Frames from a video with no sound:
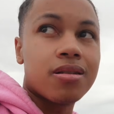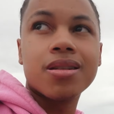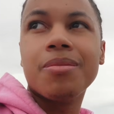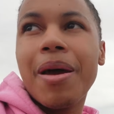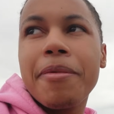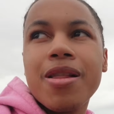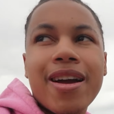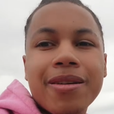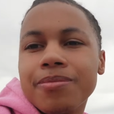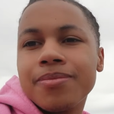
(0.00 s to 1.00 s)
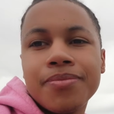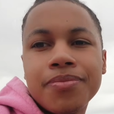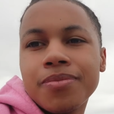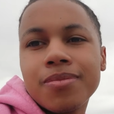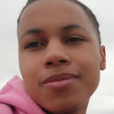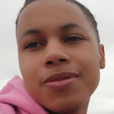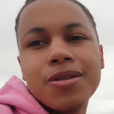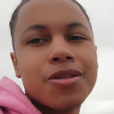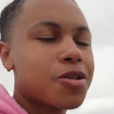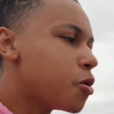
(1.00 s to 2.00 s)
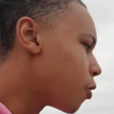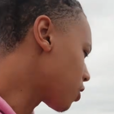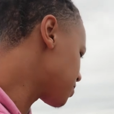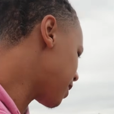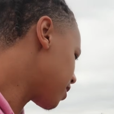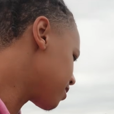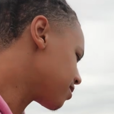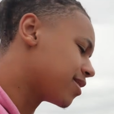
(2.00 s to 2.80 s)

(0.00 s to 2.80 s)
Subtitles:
It may be like 2 horsepower